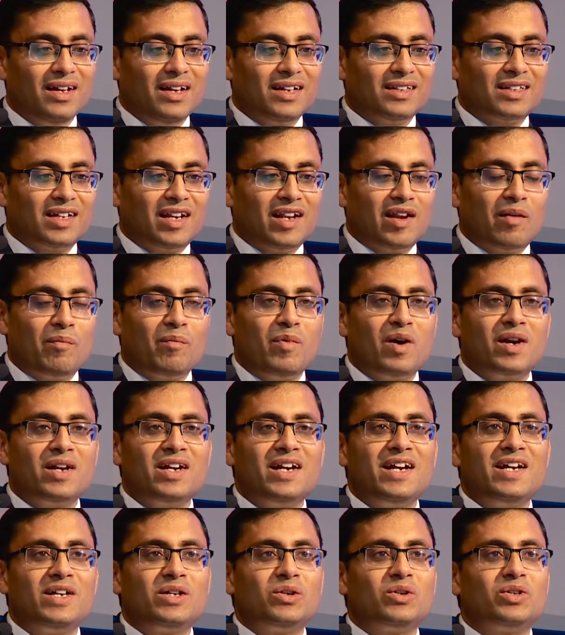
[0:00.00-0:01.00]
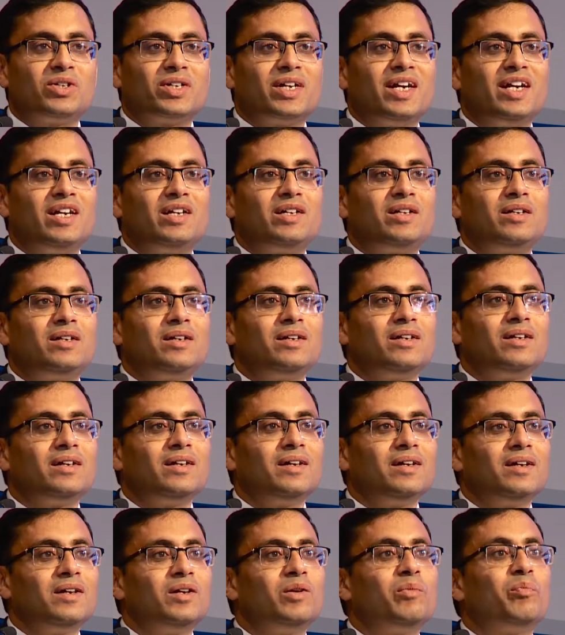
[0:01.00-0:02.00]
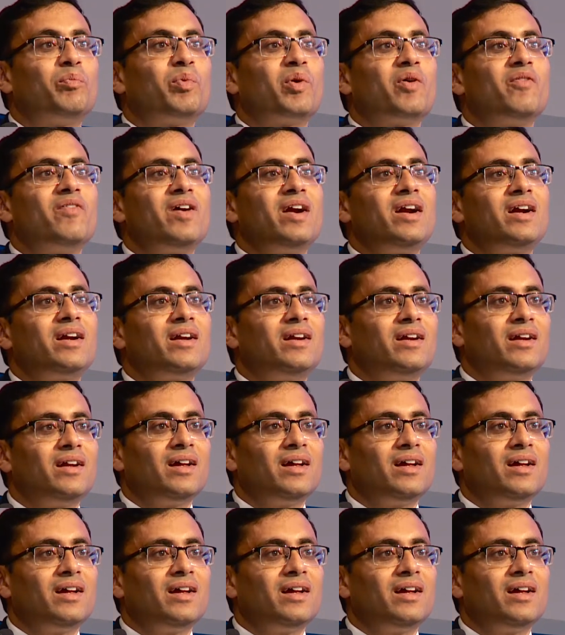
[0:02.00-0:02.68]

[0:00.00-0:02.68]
the number need to treat to prevent